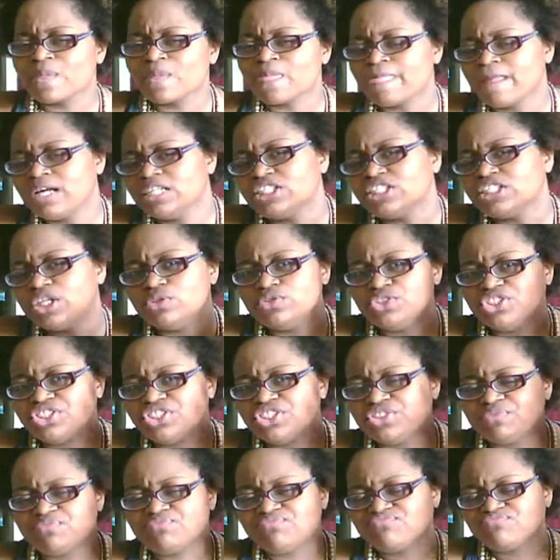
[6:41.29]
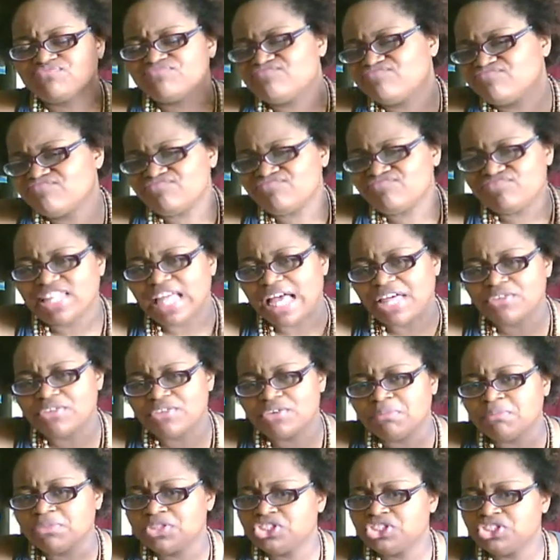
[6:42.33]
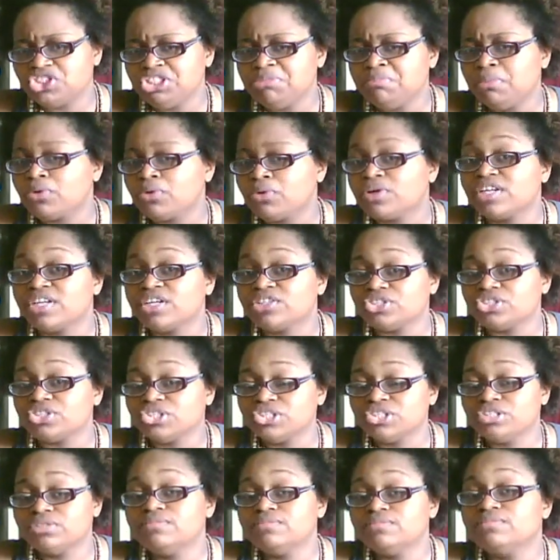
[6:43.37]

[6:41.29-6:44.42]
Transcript: So just lather up with a cheapo conditioner,